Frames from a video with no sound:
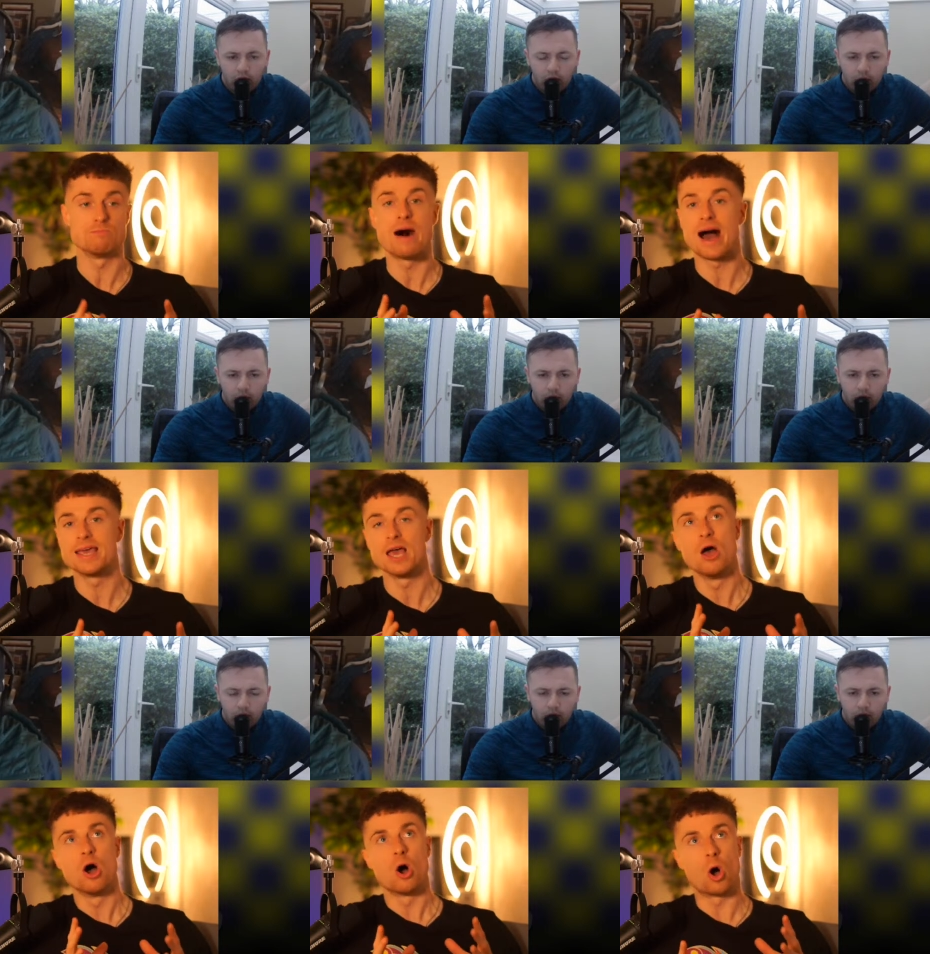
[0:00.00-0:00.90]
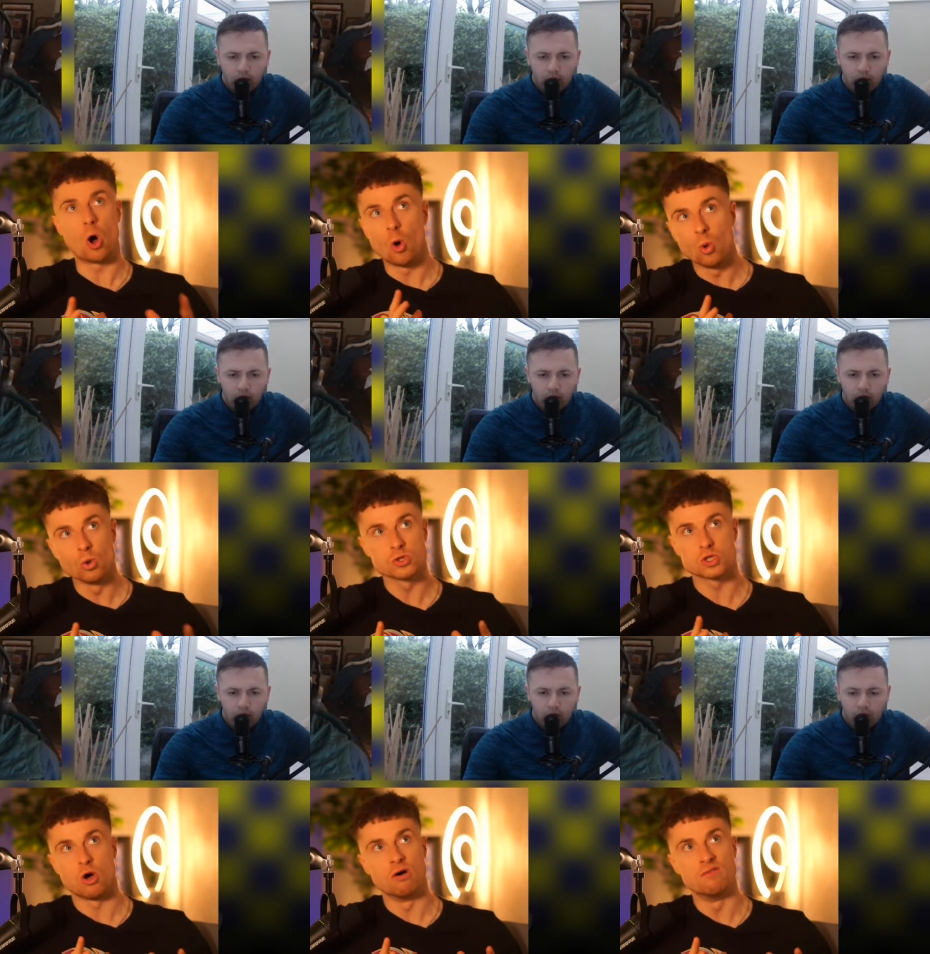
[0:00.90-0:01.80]
Speaker 1: my whole
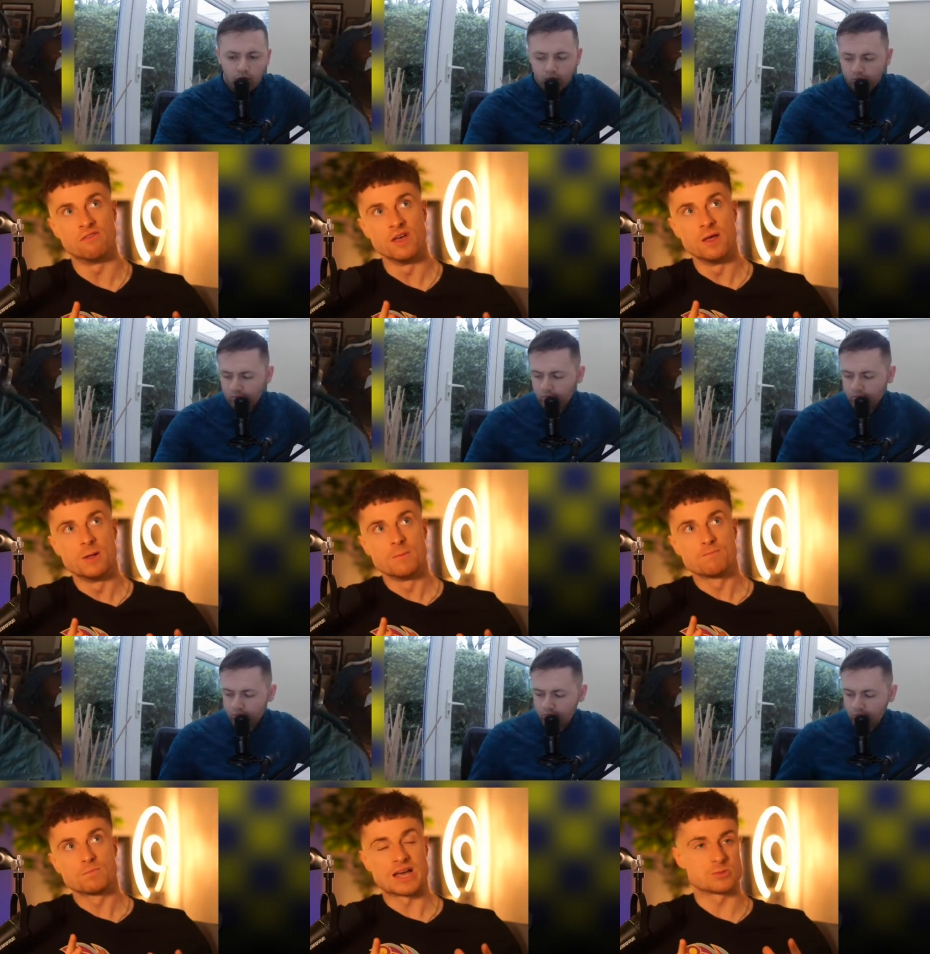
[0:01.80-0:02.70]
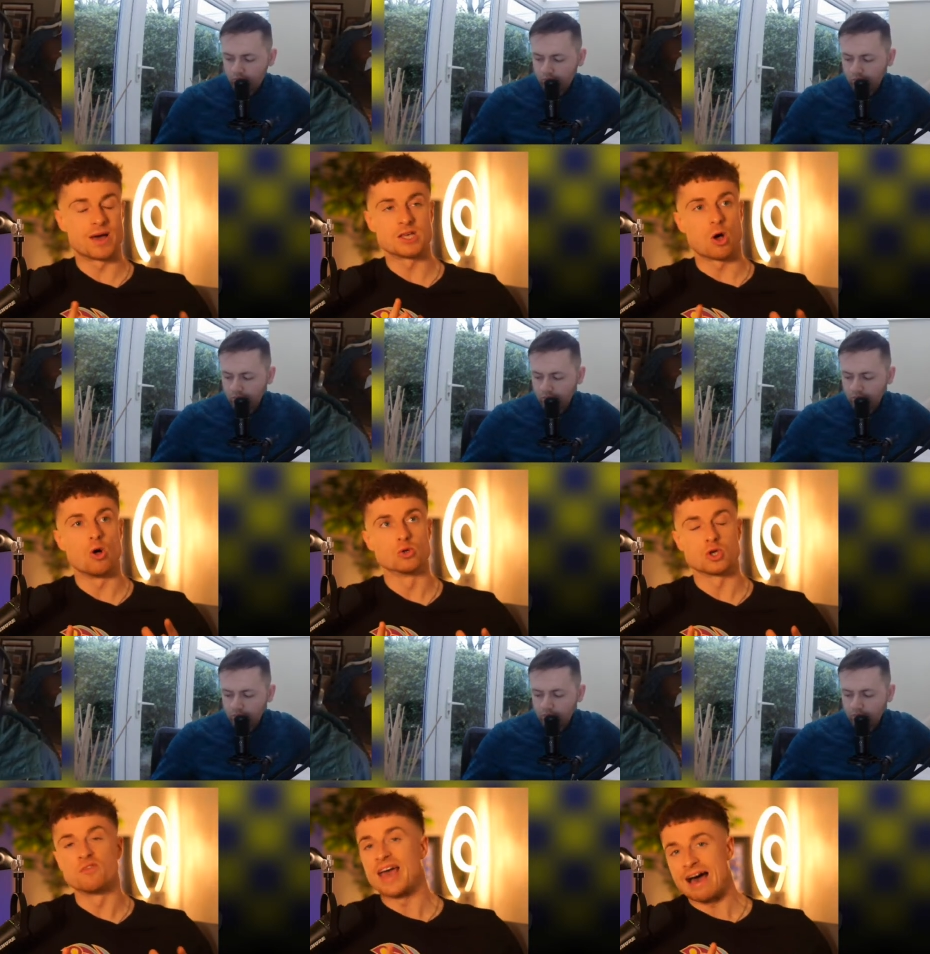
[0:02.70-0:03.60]
sort of that's my whole sort
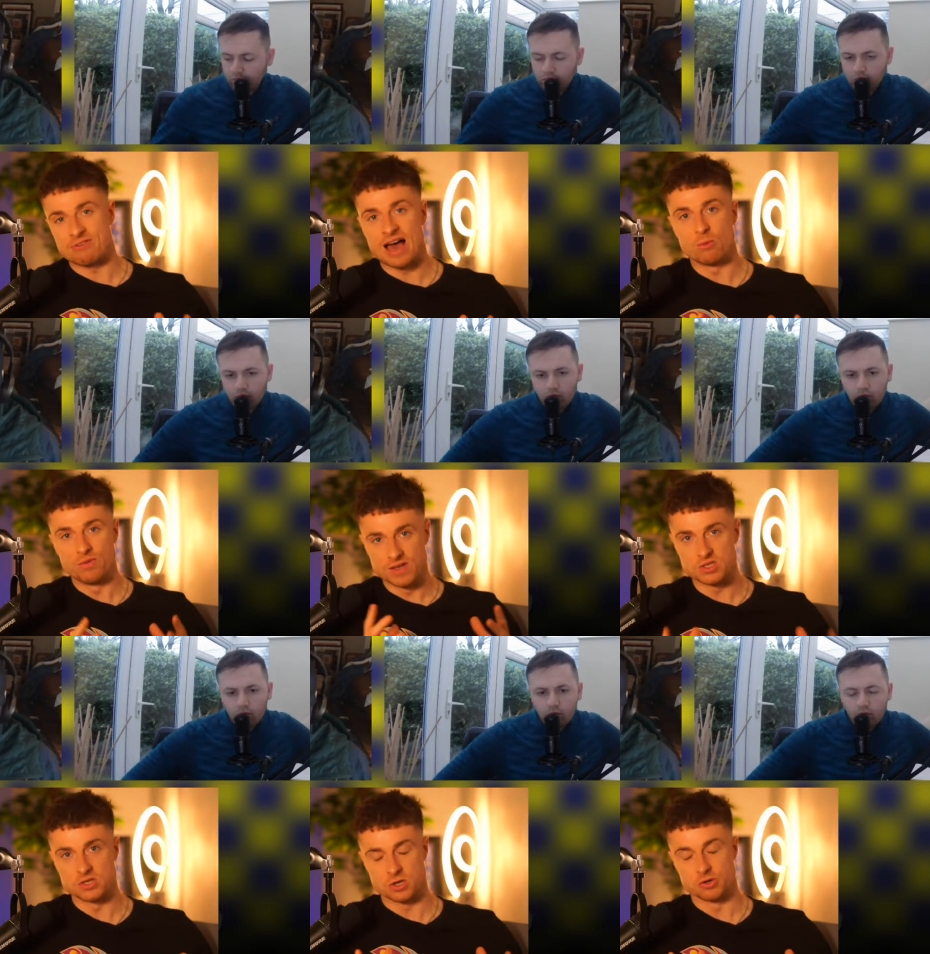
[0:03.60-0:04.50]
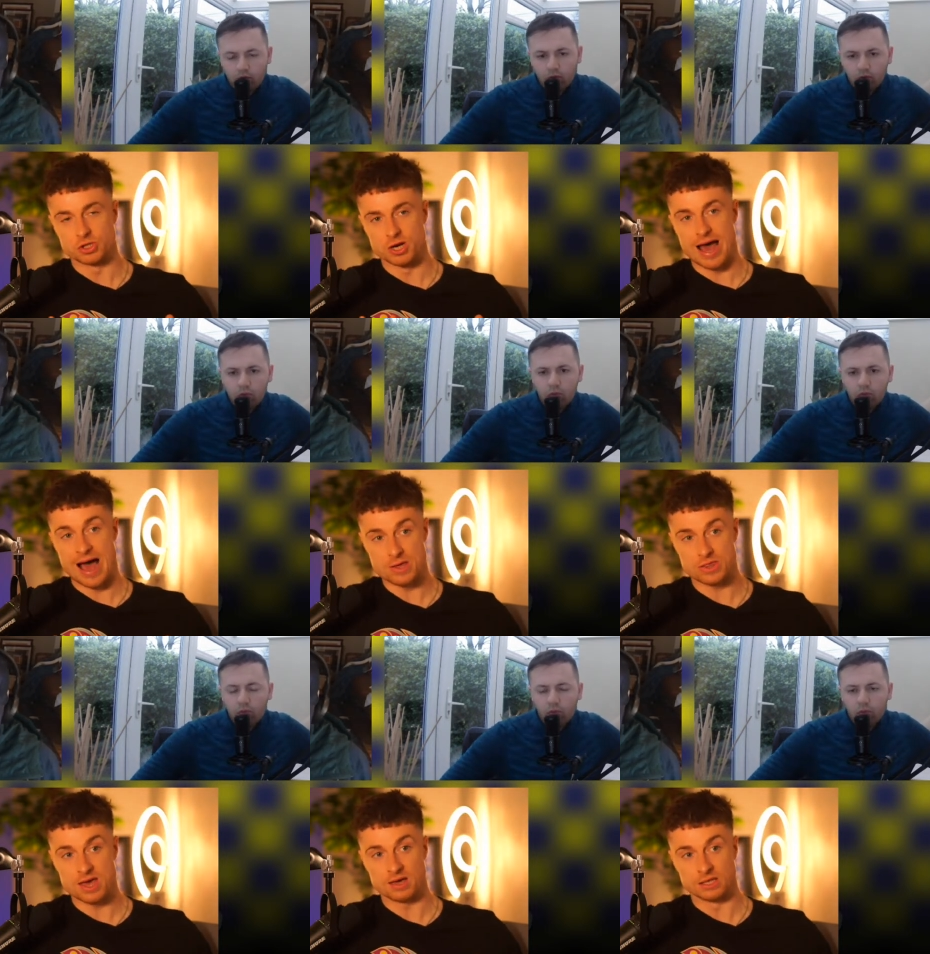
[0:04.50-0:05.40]
of caveat with this discussion. I
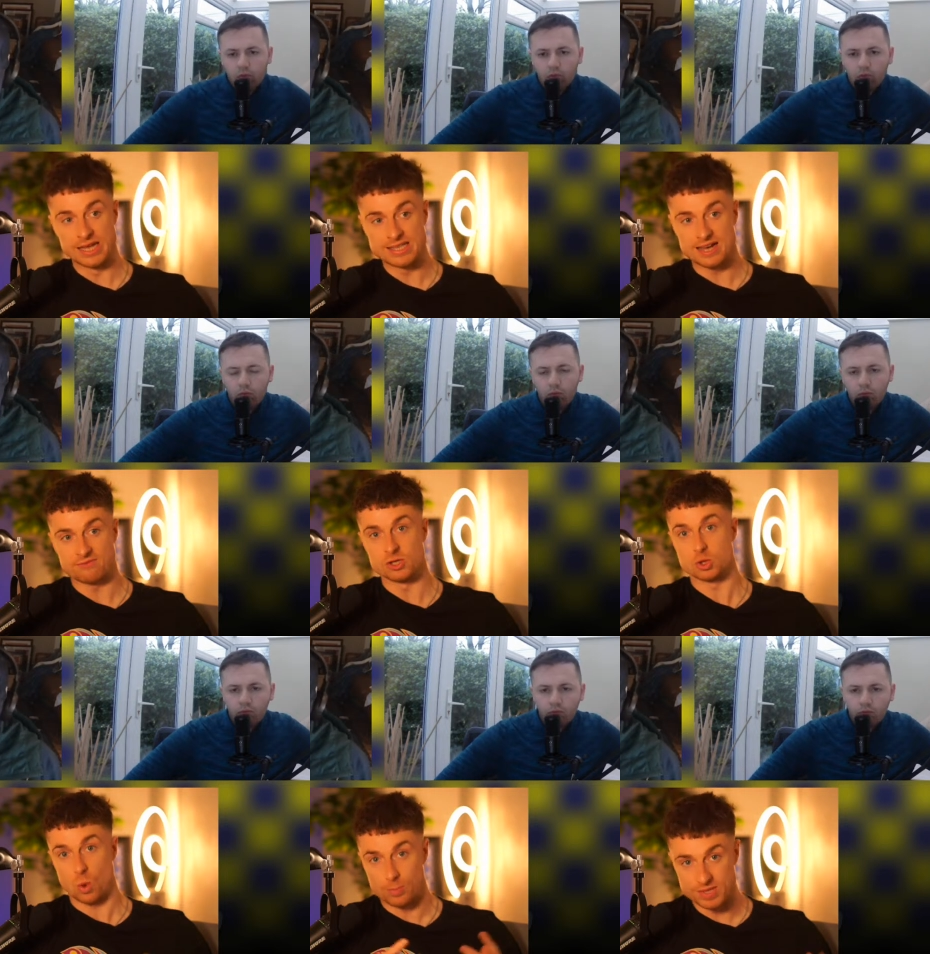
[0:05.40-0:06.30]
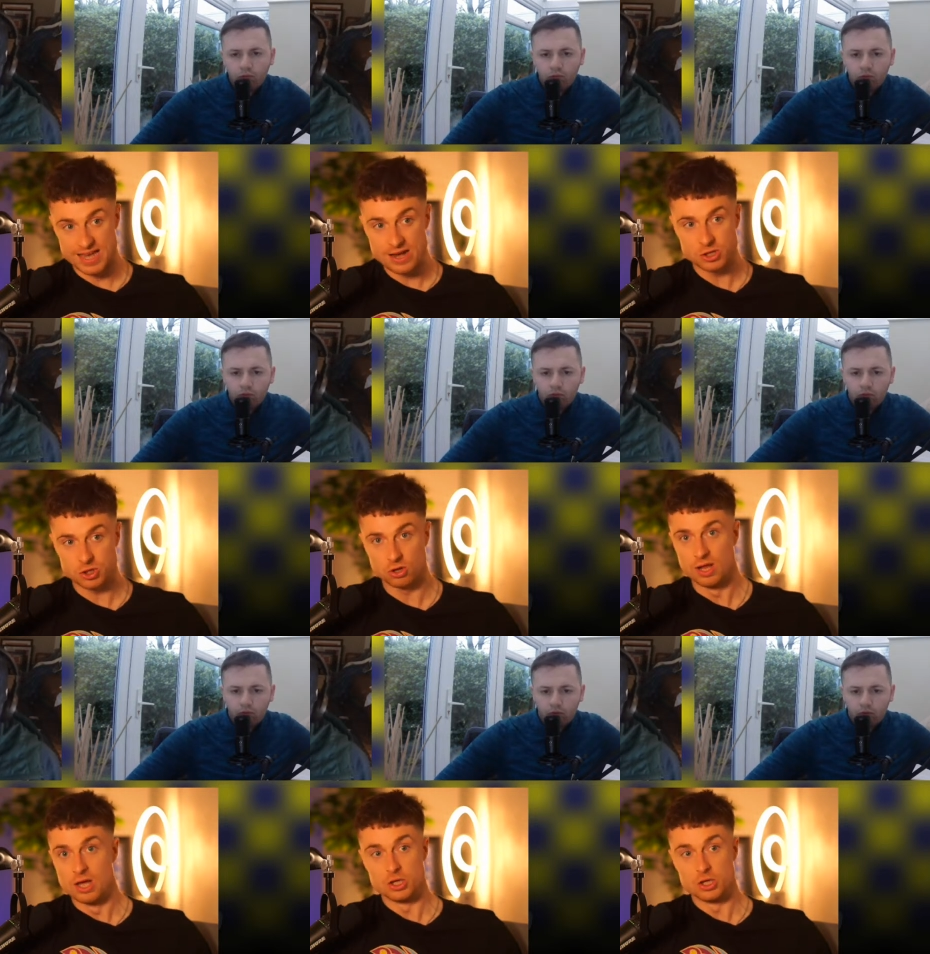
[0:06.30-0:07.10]
think Leeds have the squad potential.